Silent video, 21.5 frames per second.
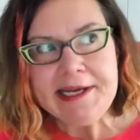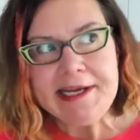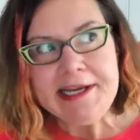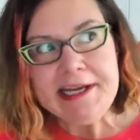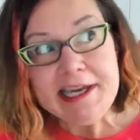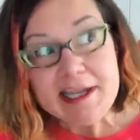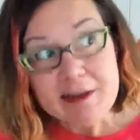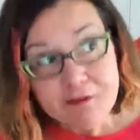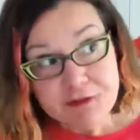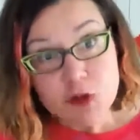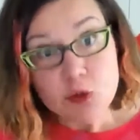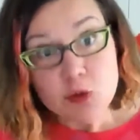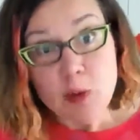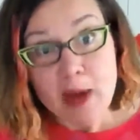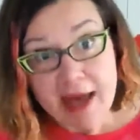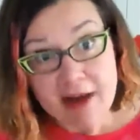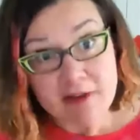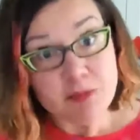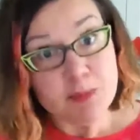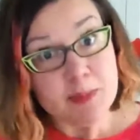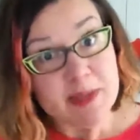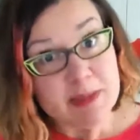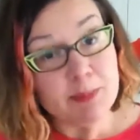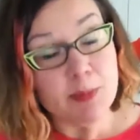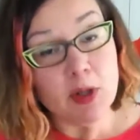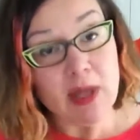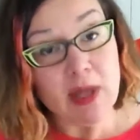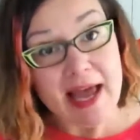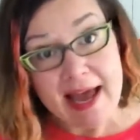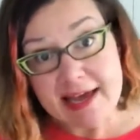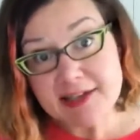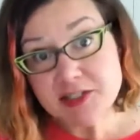If you have
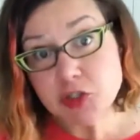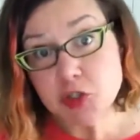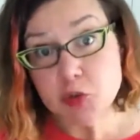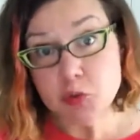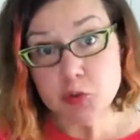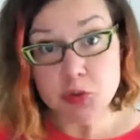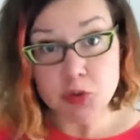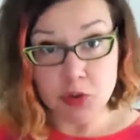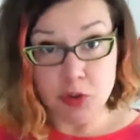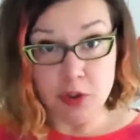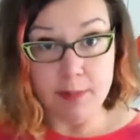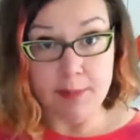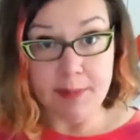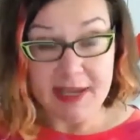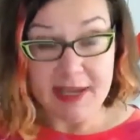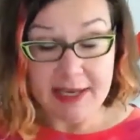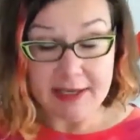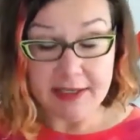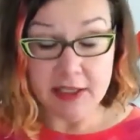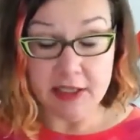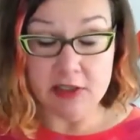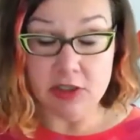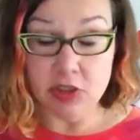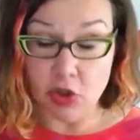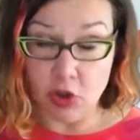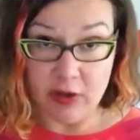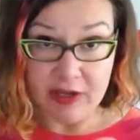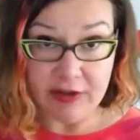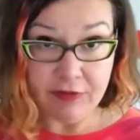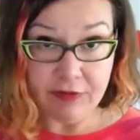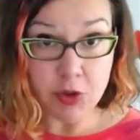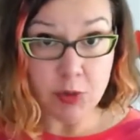people ask you your opinion, you know,
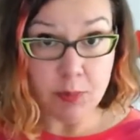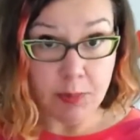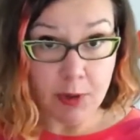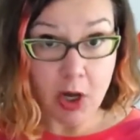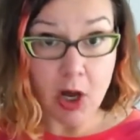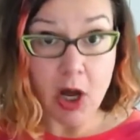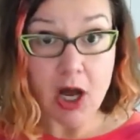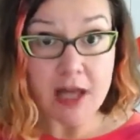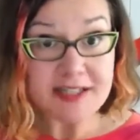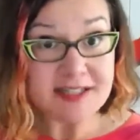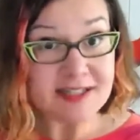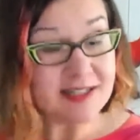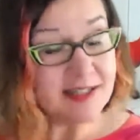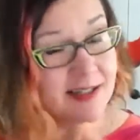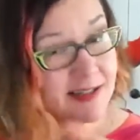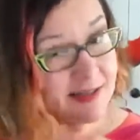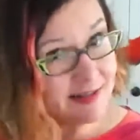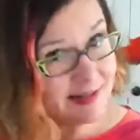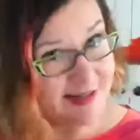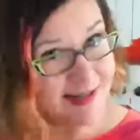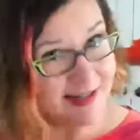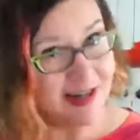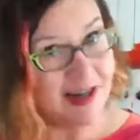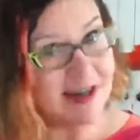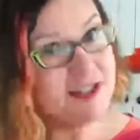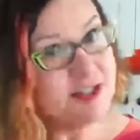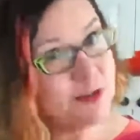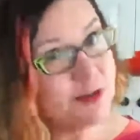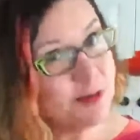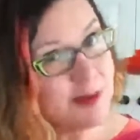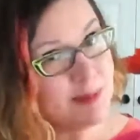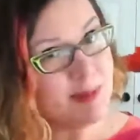if your boss and I
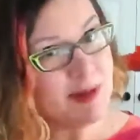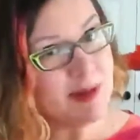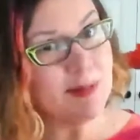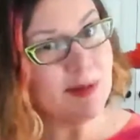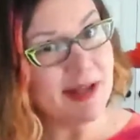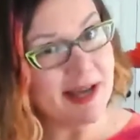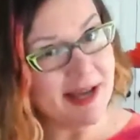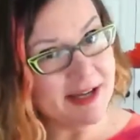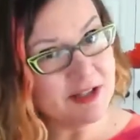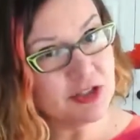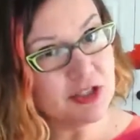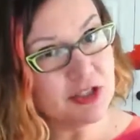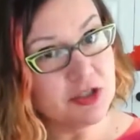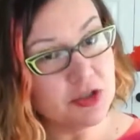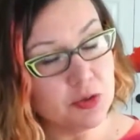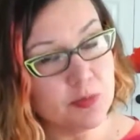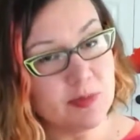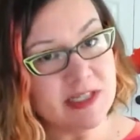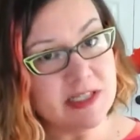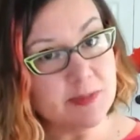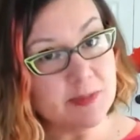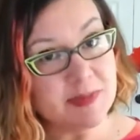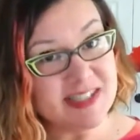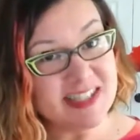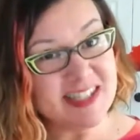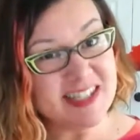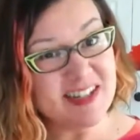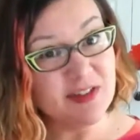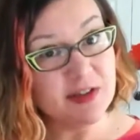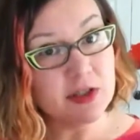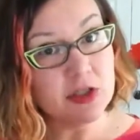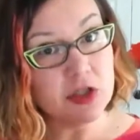don't mean people, I actually do mean
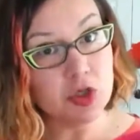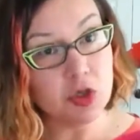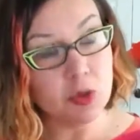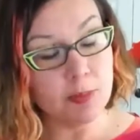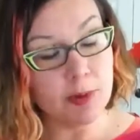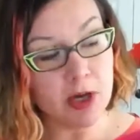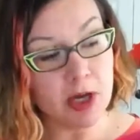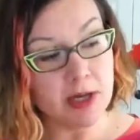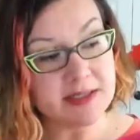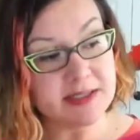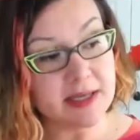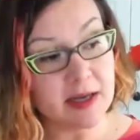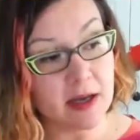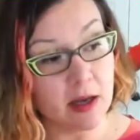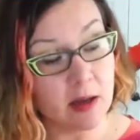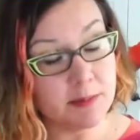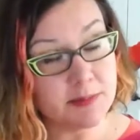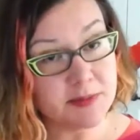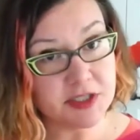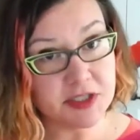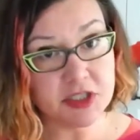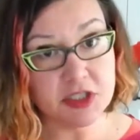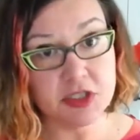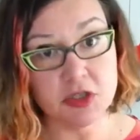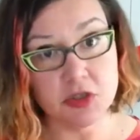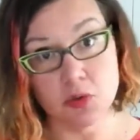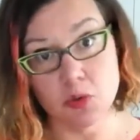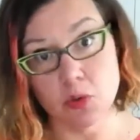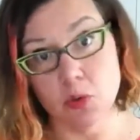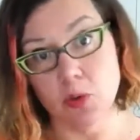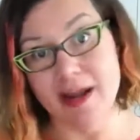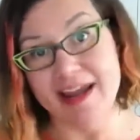specifically your boss comes to
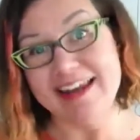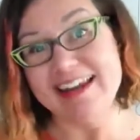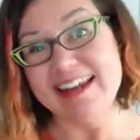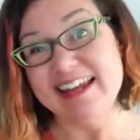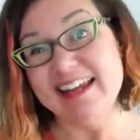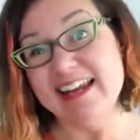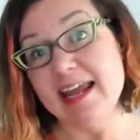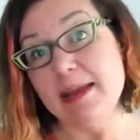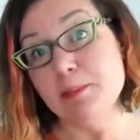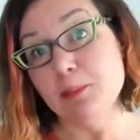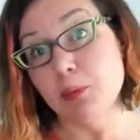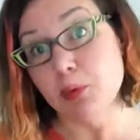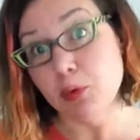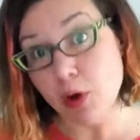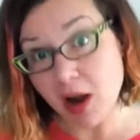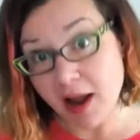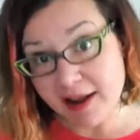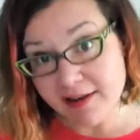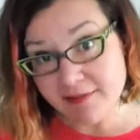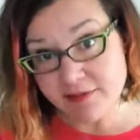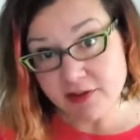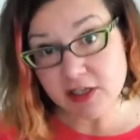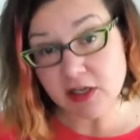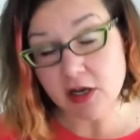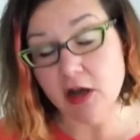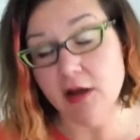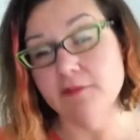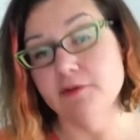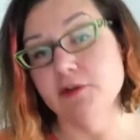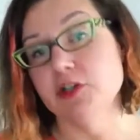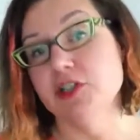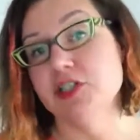you and in a private
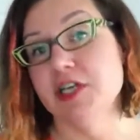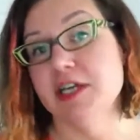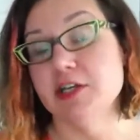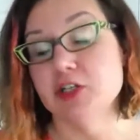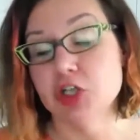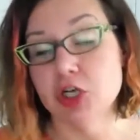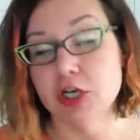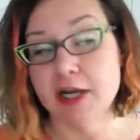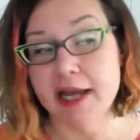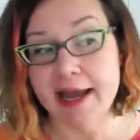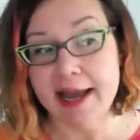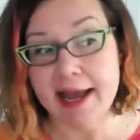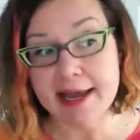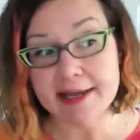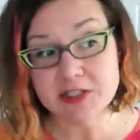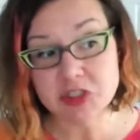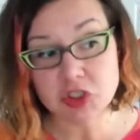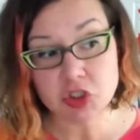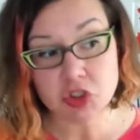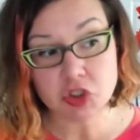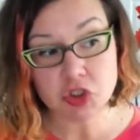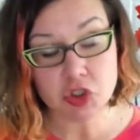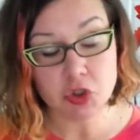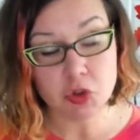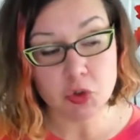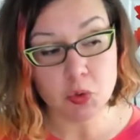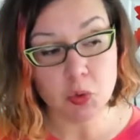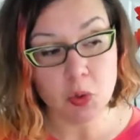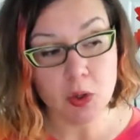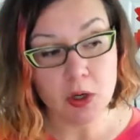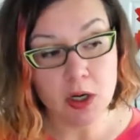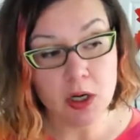conversation asks
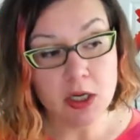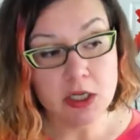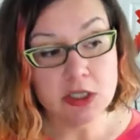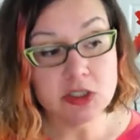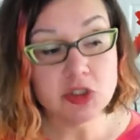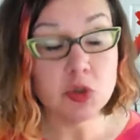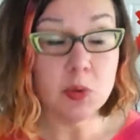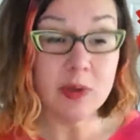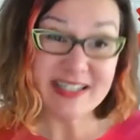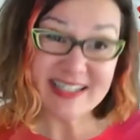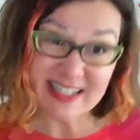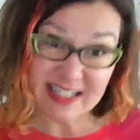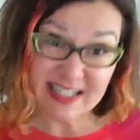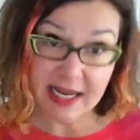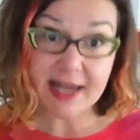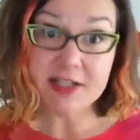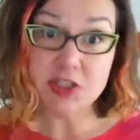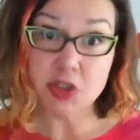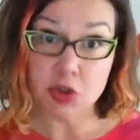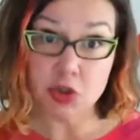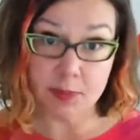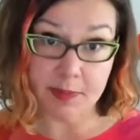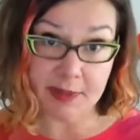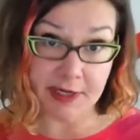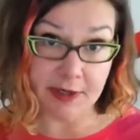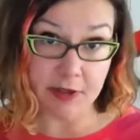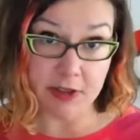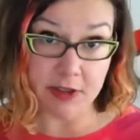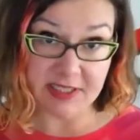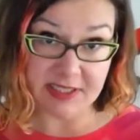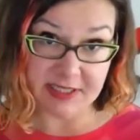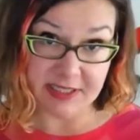you to assess your
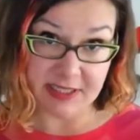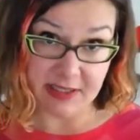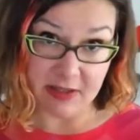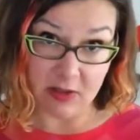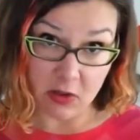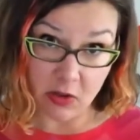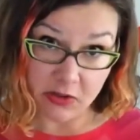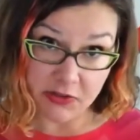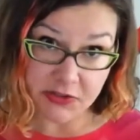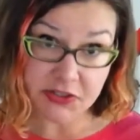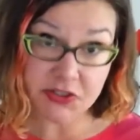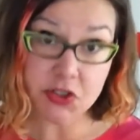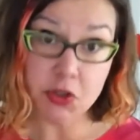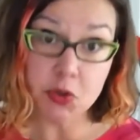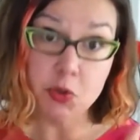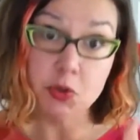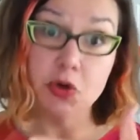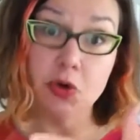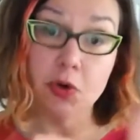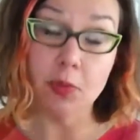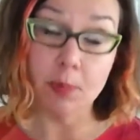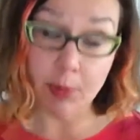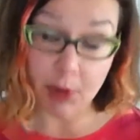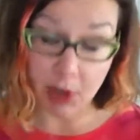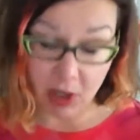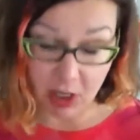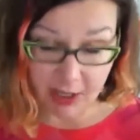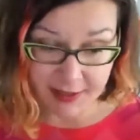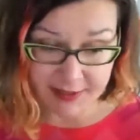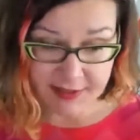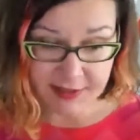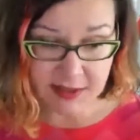peers' skills to your
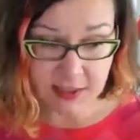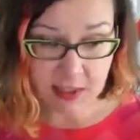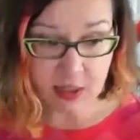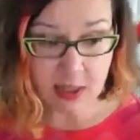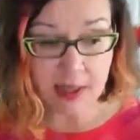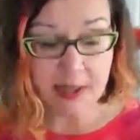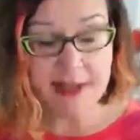boss.